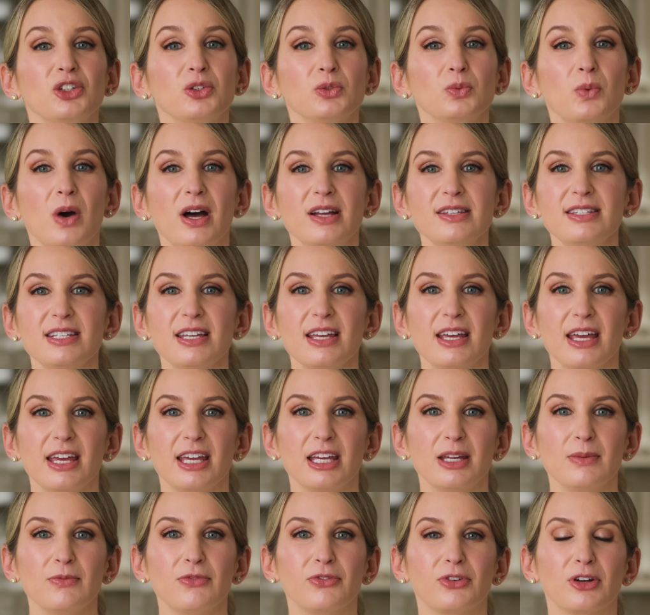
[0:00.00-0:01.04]
You'll want to
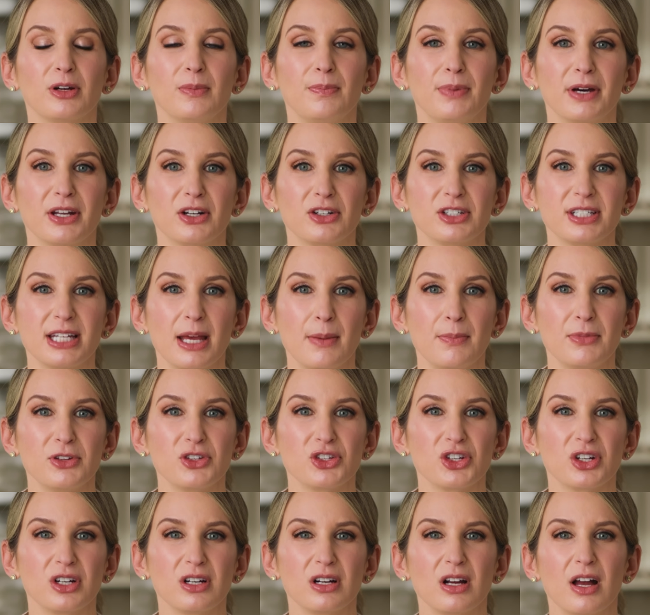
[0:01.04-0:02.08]
aim for a butter
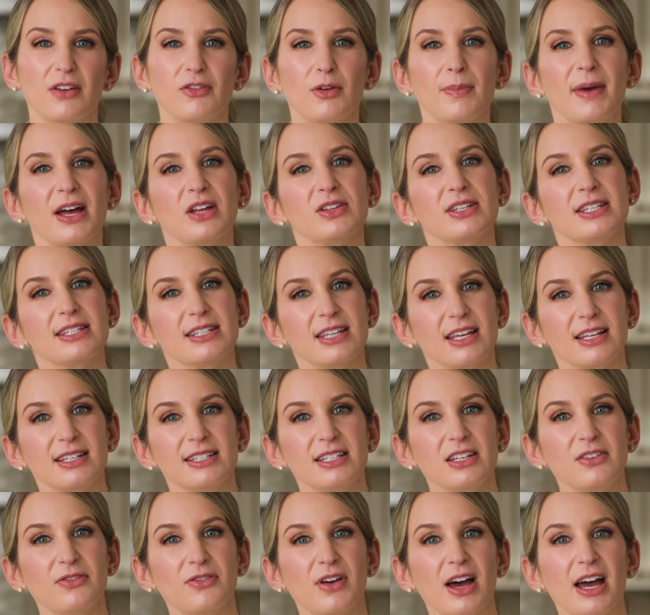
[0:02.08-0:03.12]
temperature of about
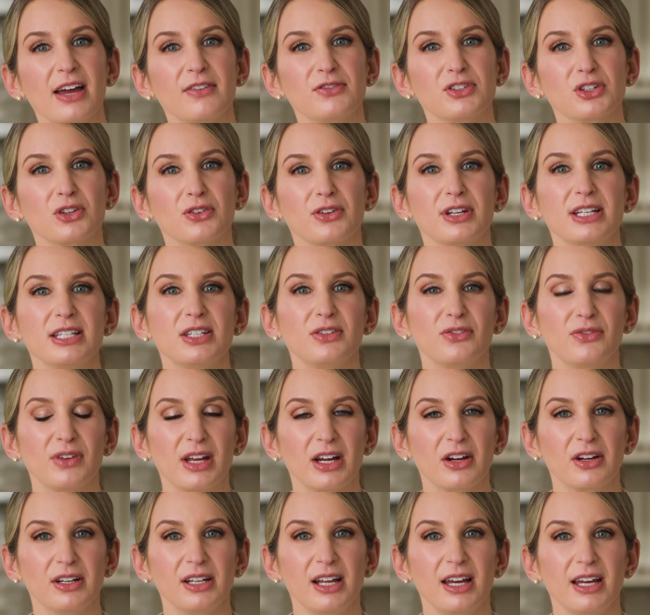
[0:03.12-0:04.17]
65 degrees
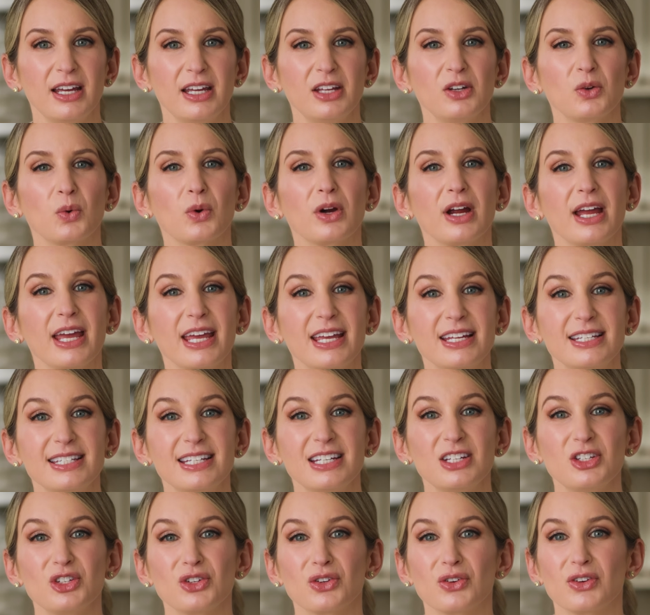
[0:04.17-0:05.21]
Fahrenheit or
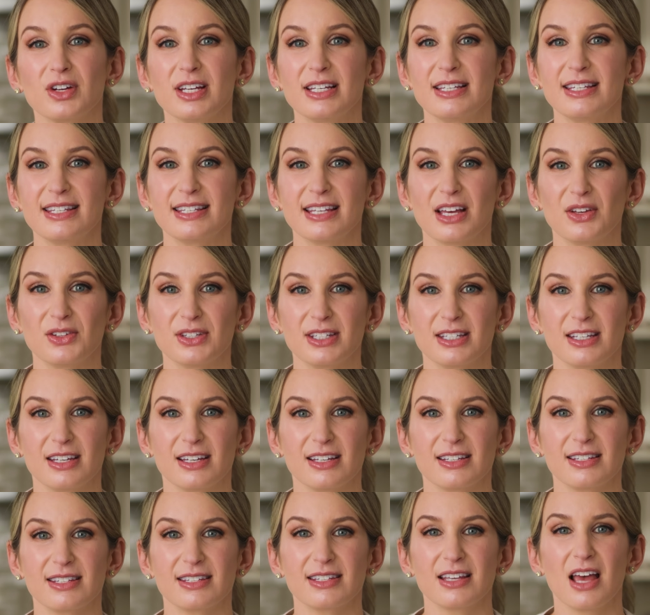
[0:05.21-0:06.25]
18 degrees
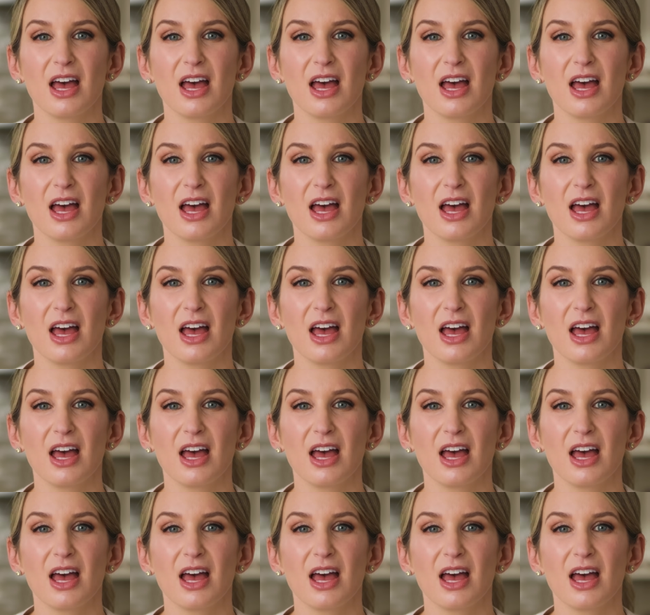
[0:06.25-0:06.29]
Celsius.